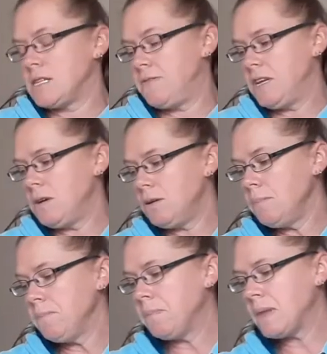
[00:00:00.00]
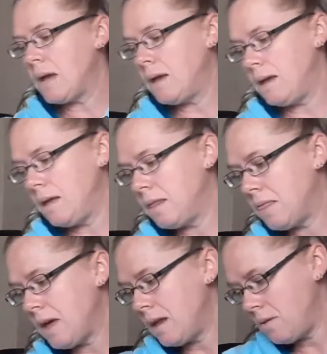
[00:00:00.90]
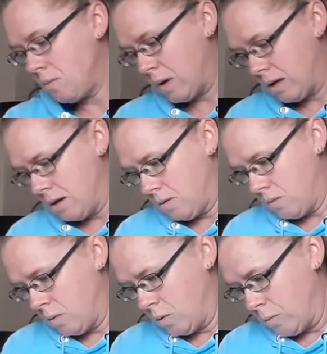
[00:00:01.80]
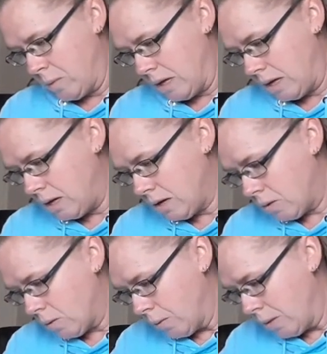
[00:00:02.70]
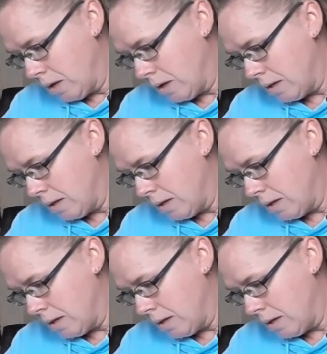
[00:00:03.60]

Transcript: video, and that one will be on